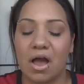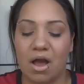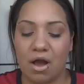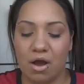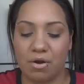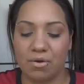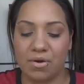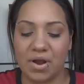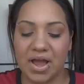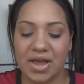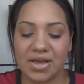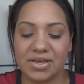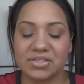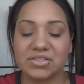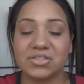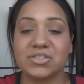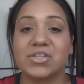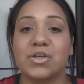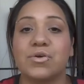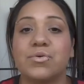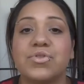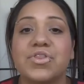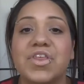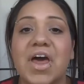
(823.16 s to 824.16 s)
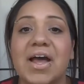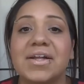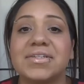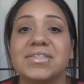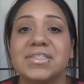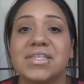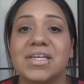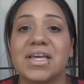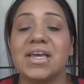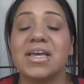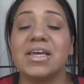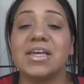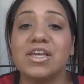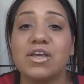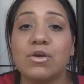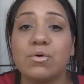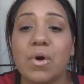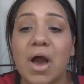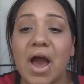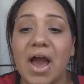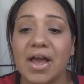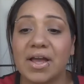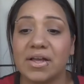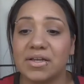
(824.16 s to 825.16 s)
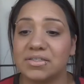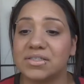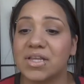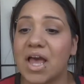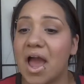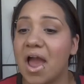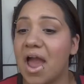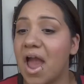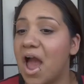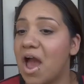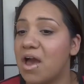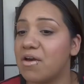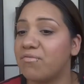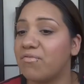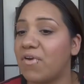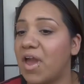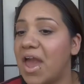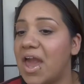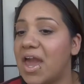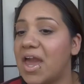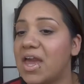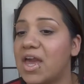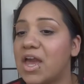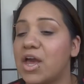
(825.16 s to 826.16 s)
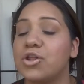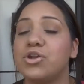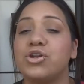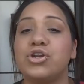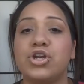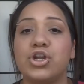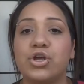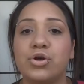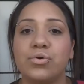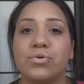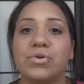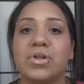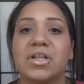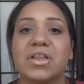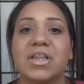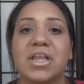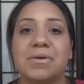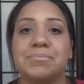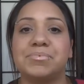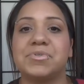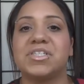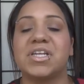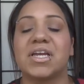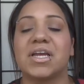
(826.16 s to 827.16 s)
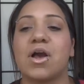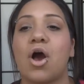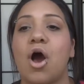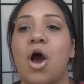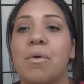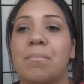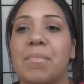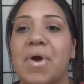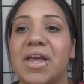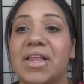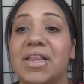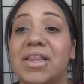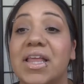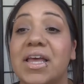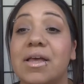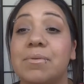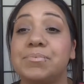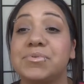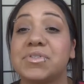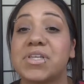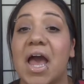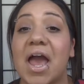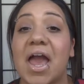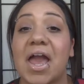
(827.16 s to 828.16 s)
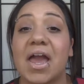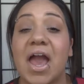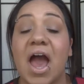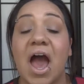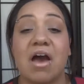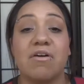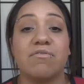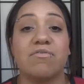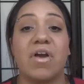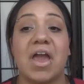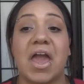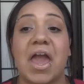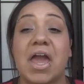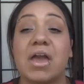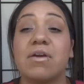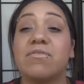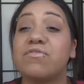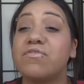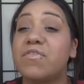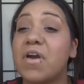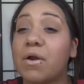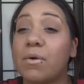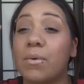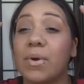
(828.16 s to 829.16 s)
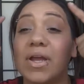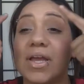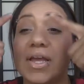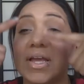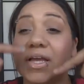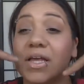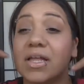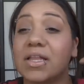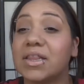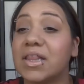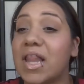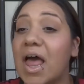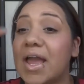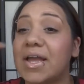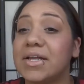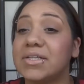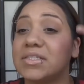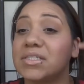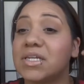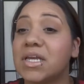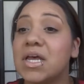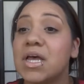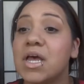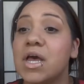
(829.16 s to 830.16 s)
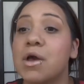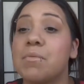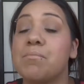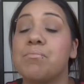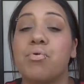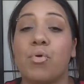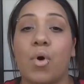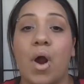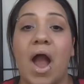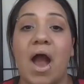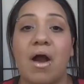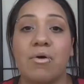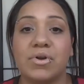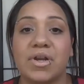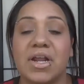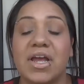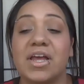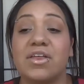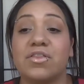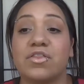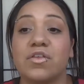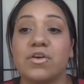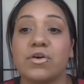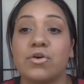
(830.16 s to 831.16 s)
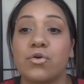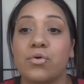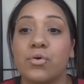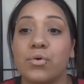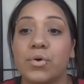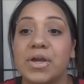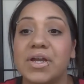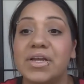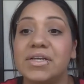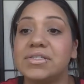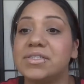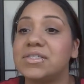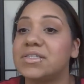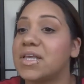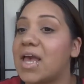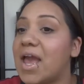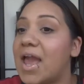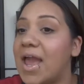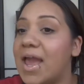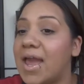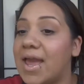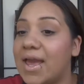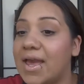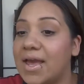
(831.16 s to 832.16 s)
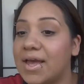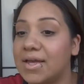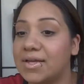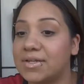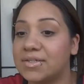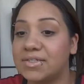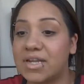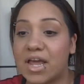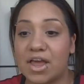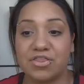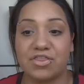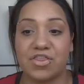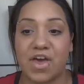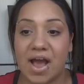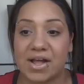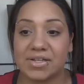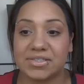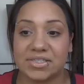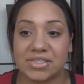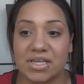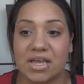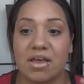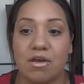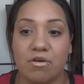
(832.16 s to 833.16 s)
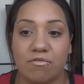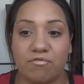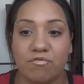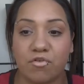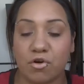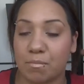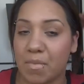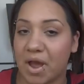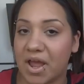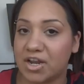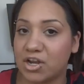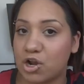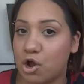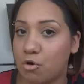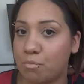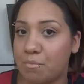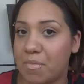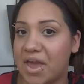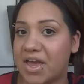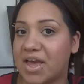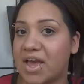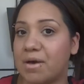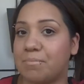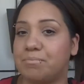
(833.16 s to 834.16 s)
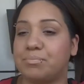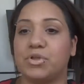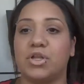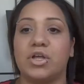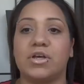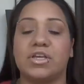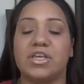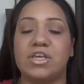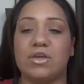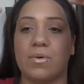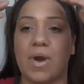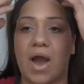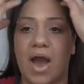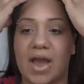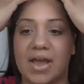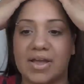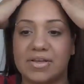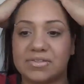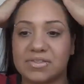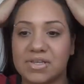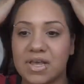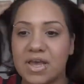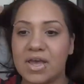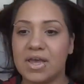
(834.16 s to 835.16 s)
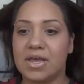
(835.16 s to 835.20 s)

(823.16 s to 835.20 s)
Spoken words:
All right, so that's it, you guys. I have a nude lipstick on my lips. I have a very light brown in the crease, and that's it for my no makeup look, you guys.